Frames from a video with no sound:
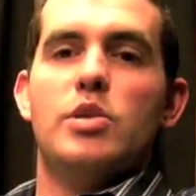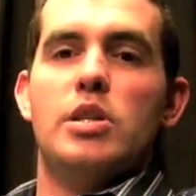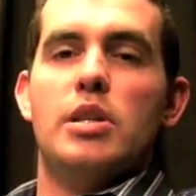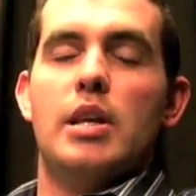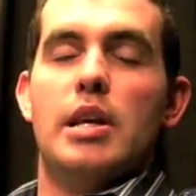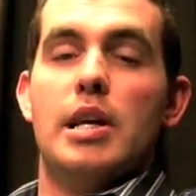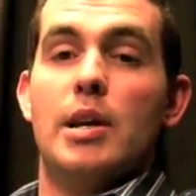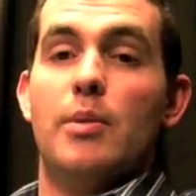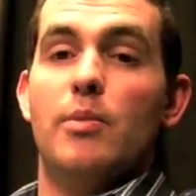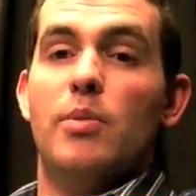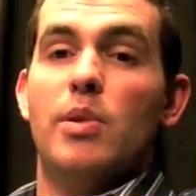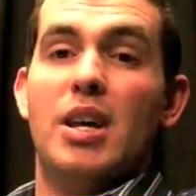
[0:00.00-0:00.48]
is that
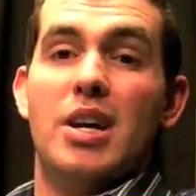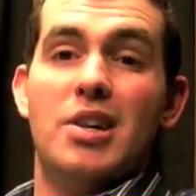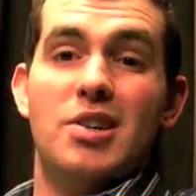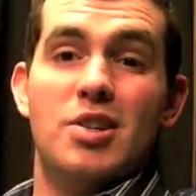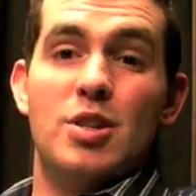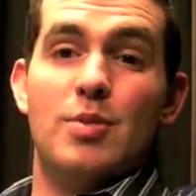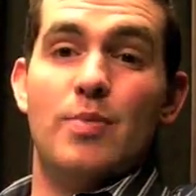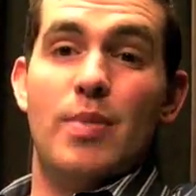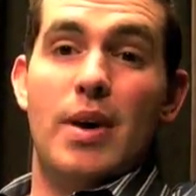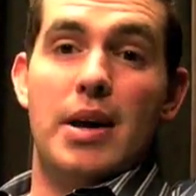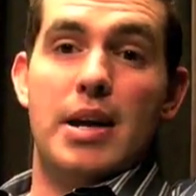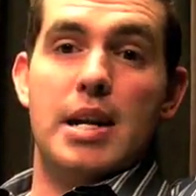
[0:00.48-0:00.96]
he can play
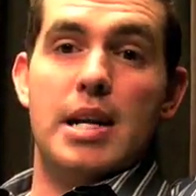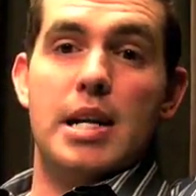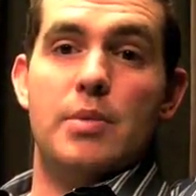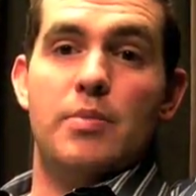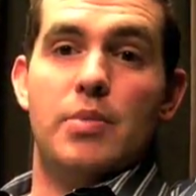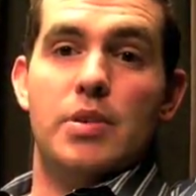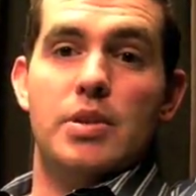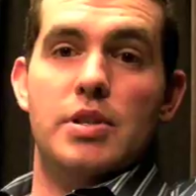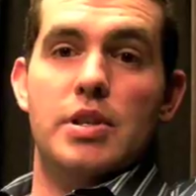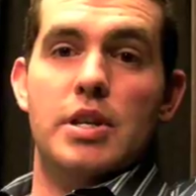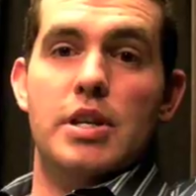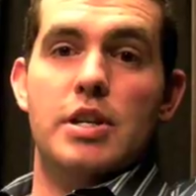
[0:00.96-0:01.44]
just about any
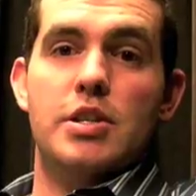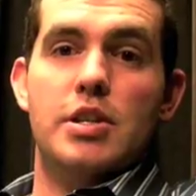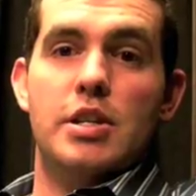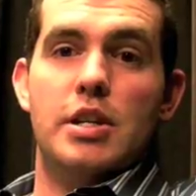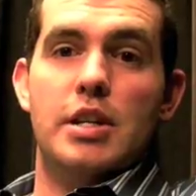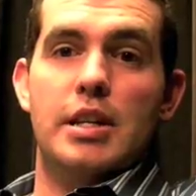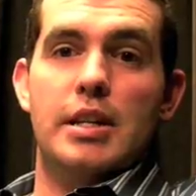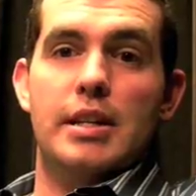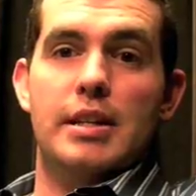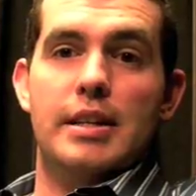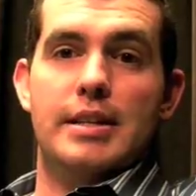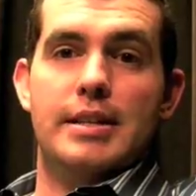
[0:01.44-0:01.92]

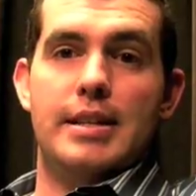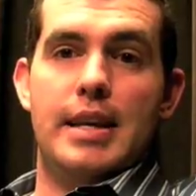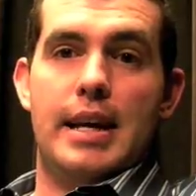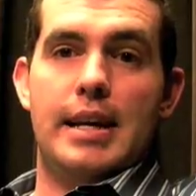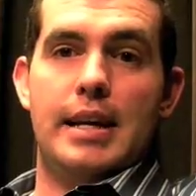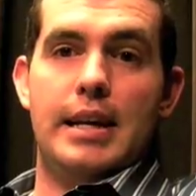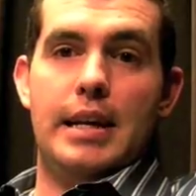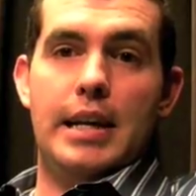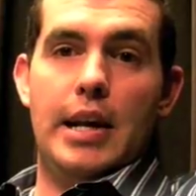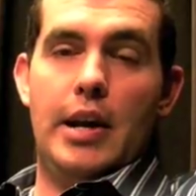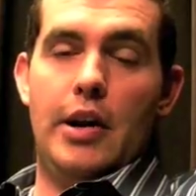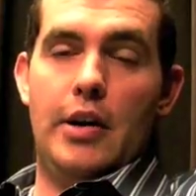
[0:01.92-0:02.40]
position in the
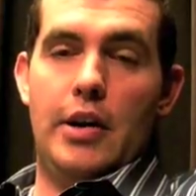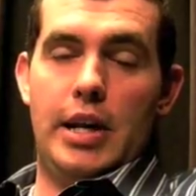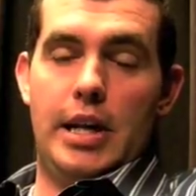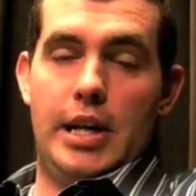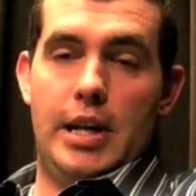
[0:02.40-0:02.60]
secondary.